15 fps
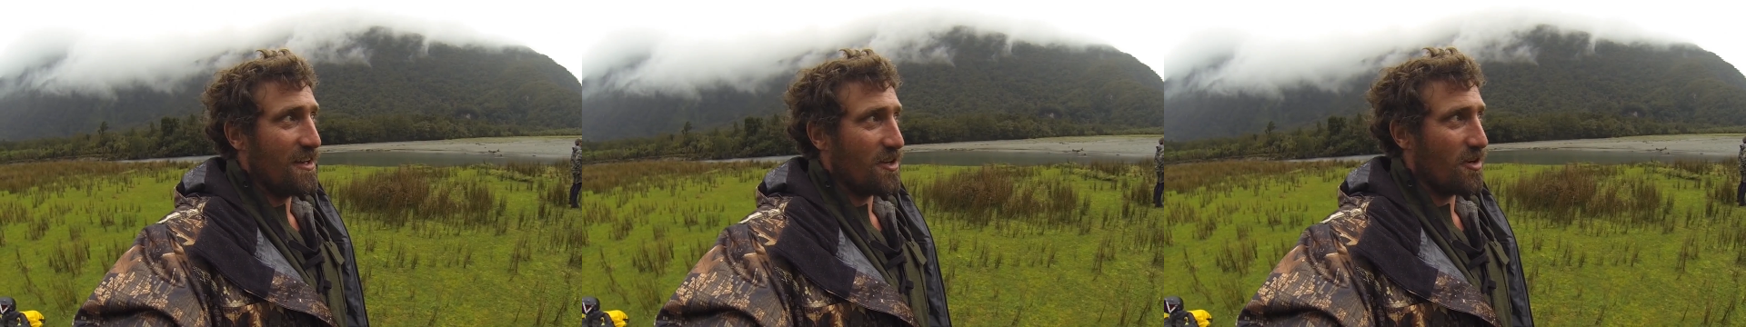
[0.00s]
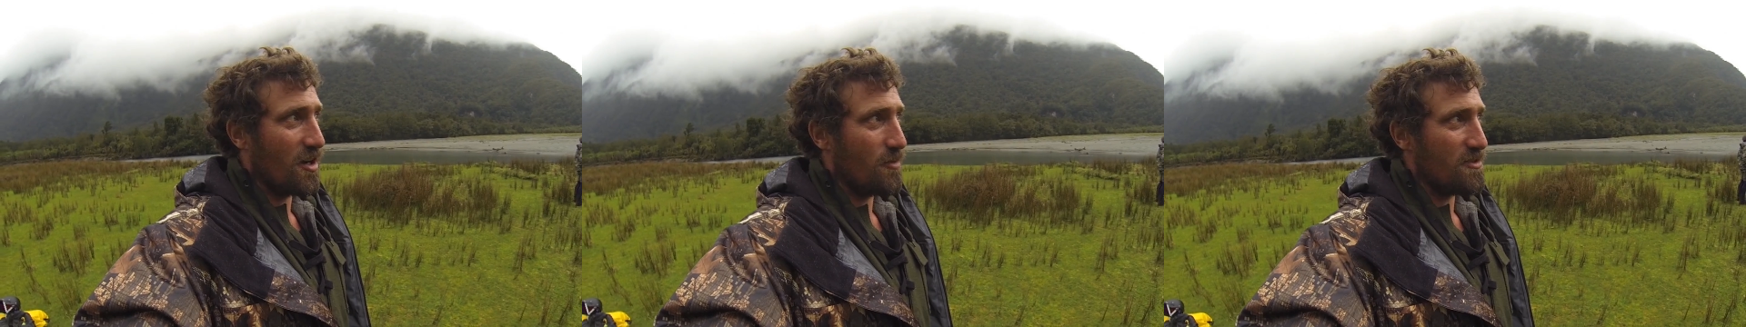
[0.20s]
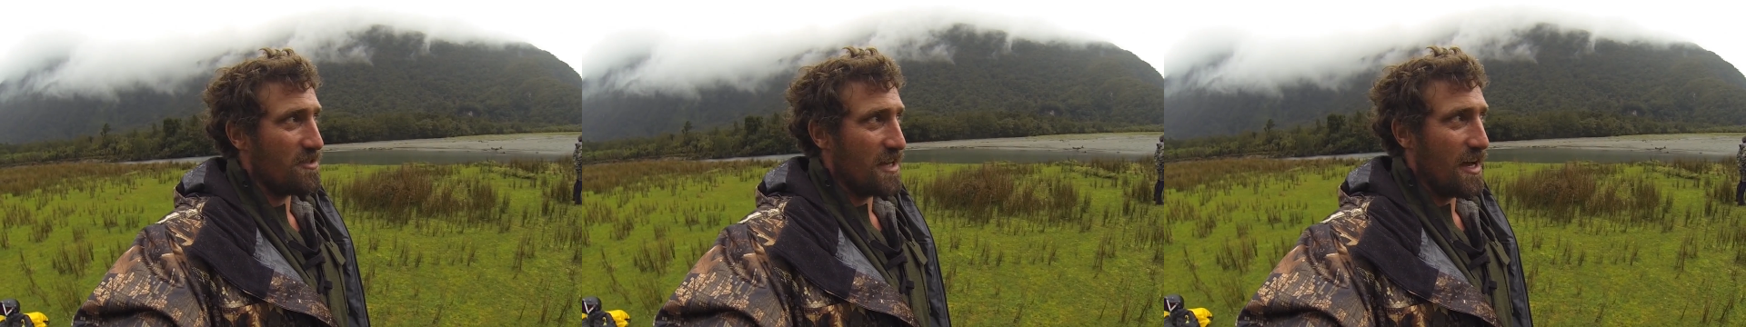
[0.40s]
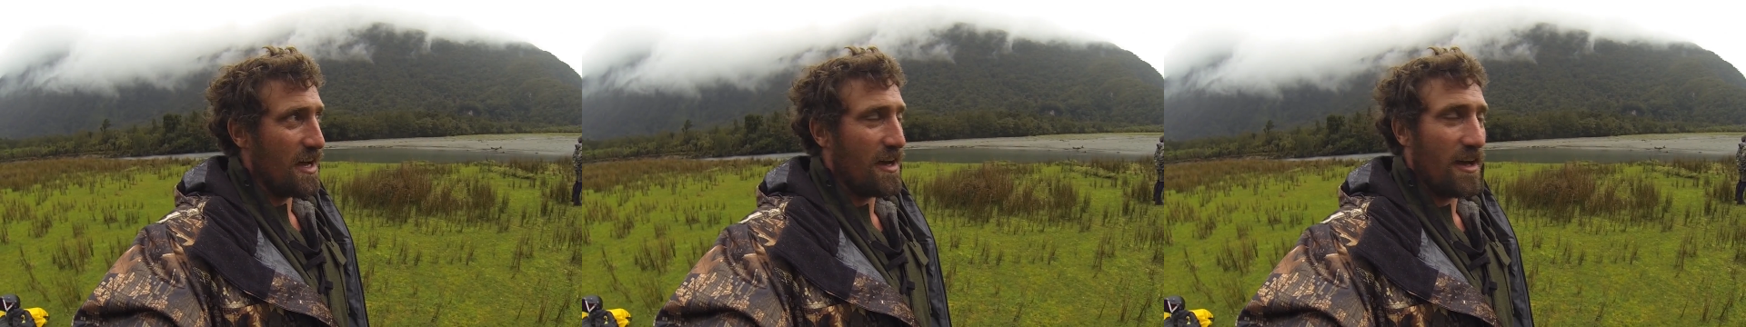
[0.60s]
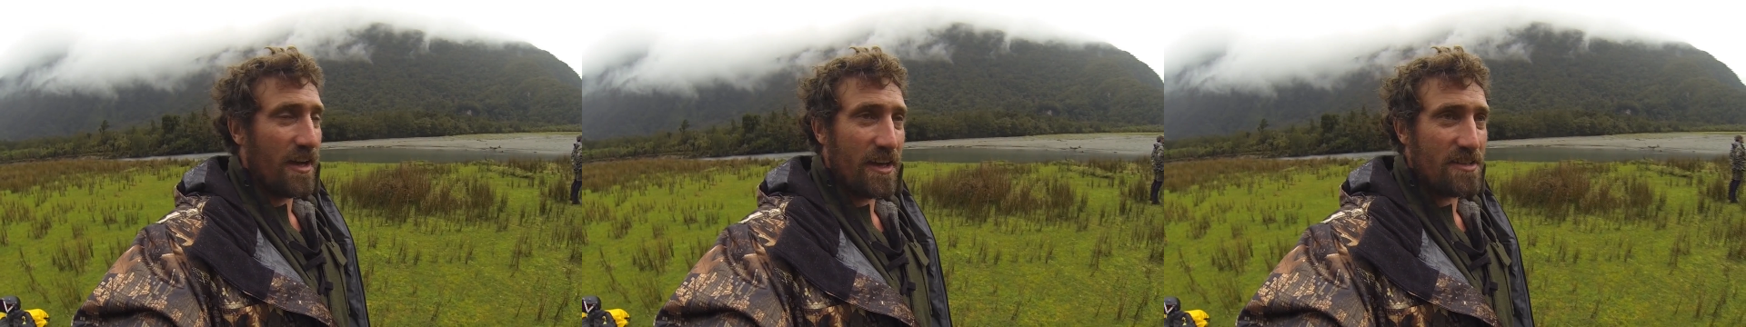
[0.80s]
quite
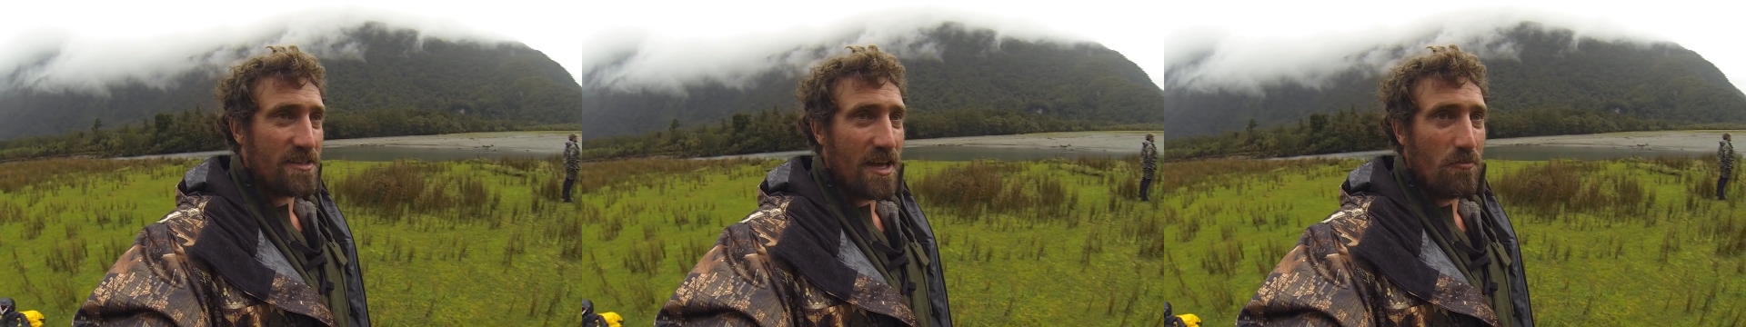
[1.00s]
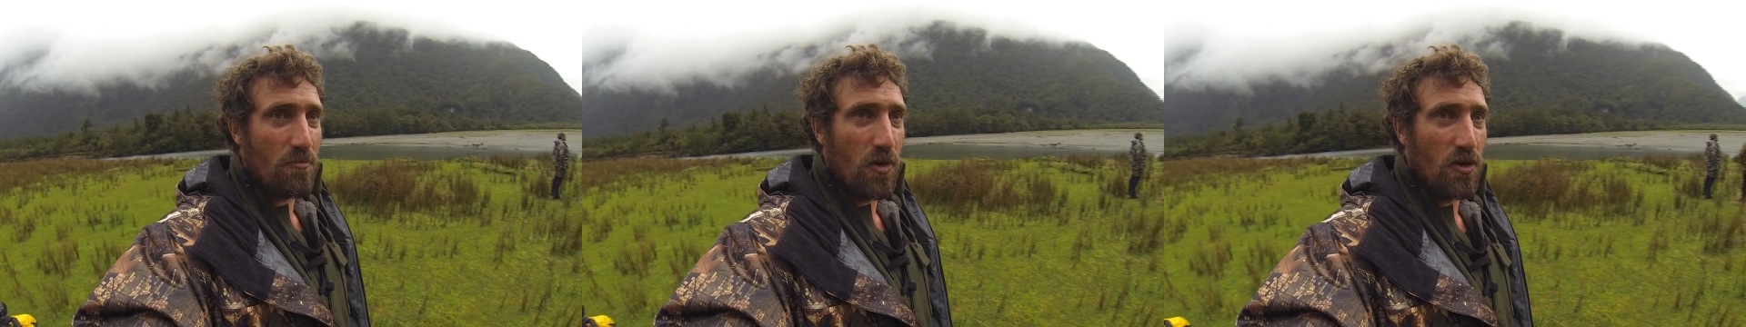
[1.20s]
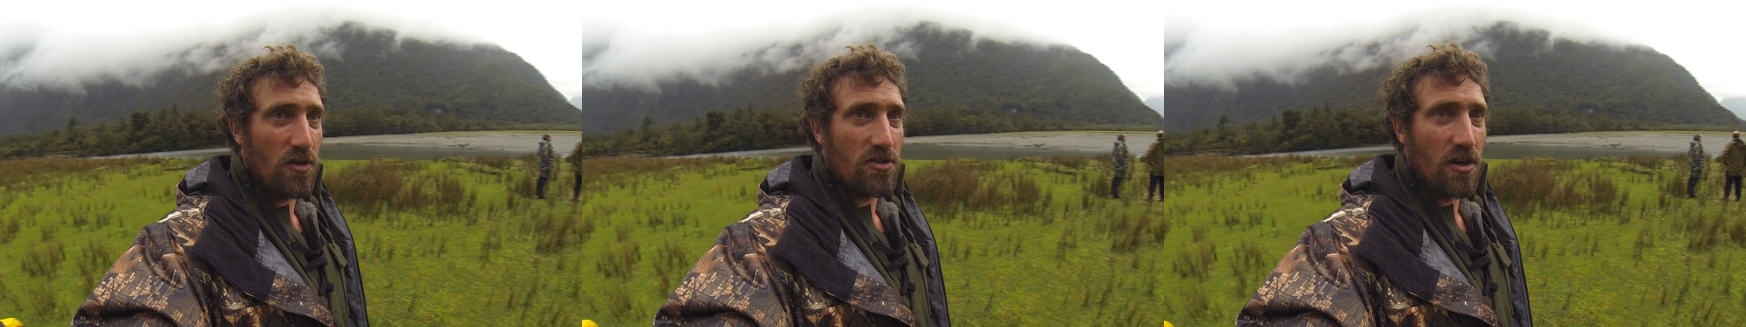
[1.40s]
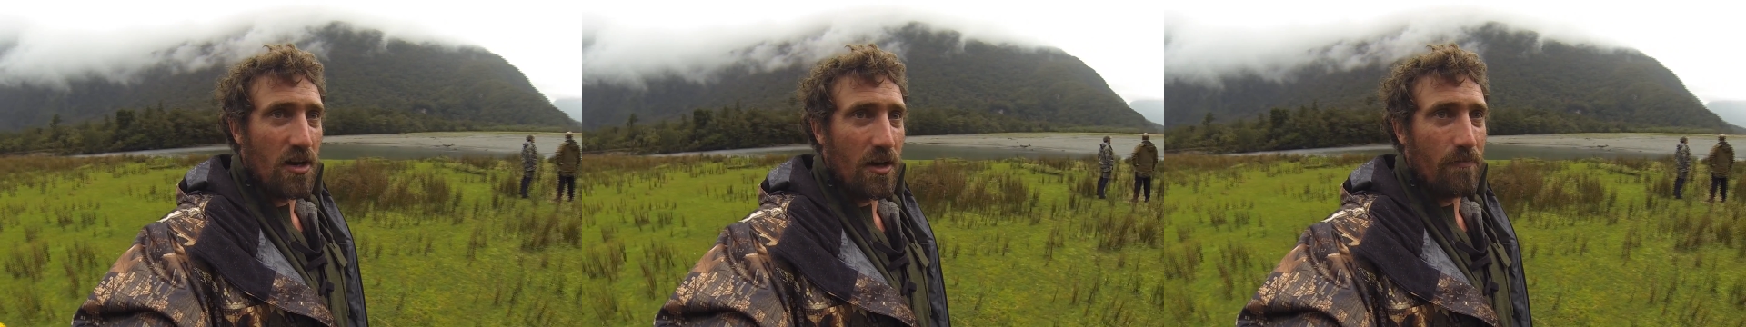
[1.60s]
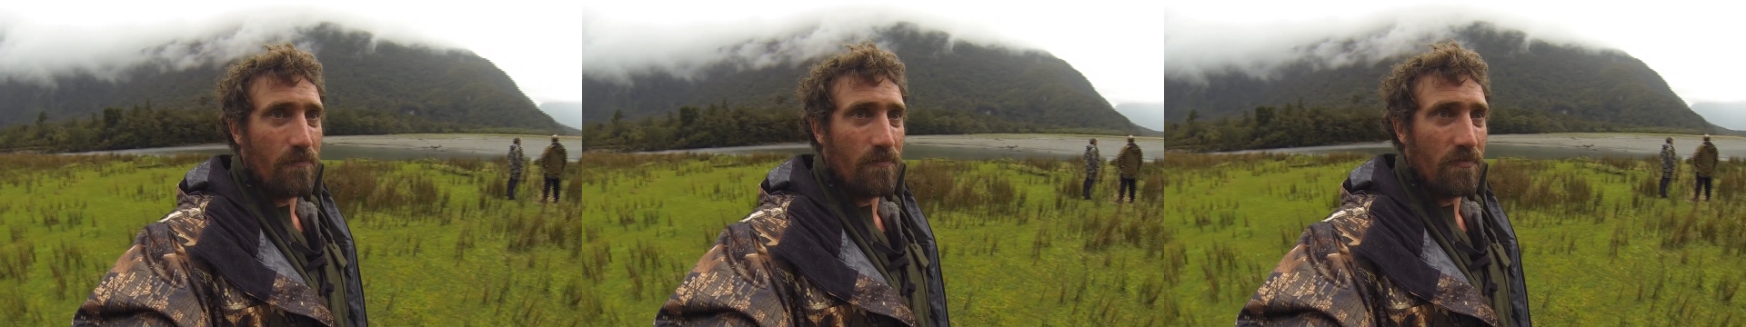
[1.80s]
bizarre. I guess that noon
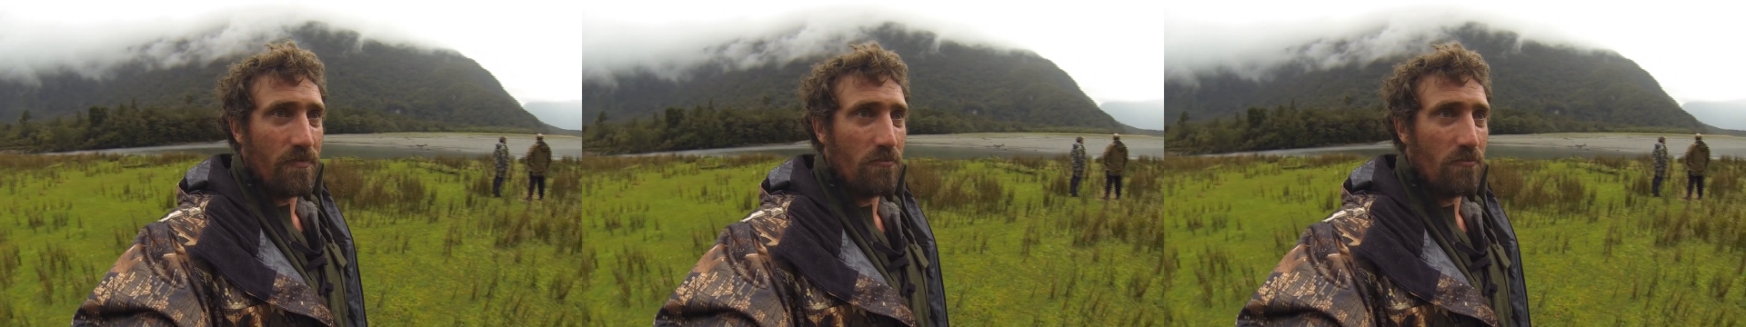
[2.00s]
time